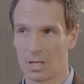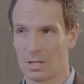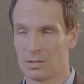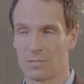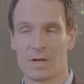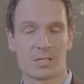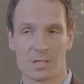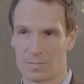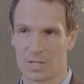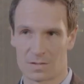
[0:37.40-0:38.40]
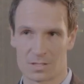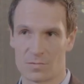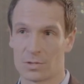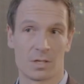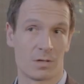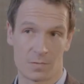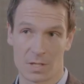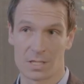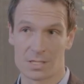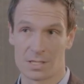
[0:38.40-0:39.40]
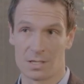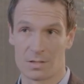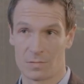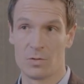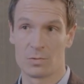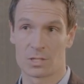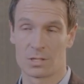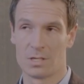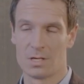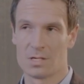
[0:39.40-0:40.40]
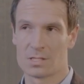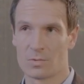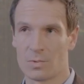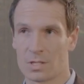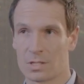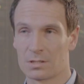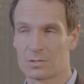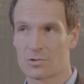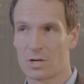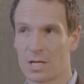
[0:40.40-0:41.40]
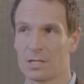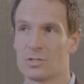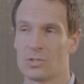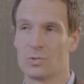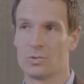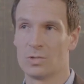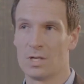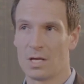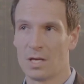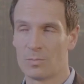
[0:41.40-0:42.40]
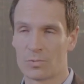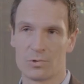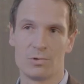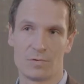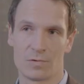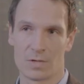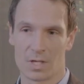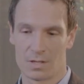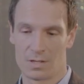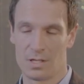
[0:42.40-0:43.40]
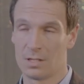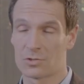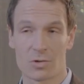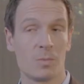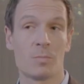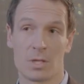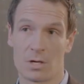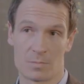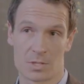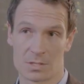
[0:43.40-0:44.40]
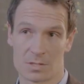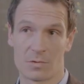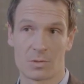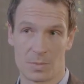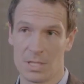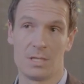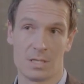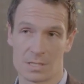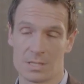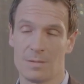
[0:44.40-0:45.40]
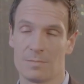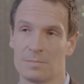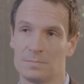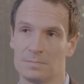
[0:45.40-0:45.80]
intervention methods for their efficacy in the future. So we are trying to improve the treatment options for PTSD.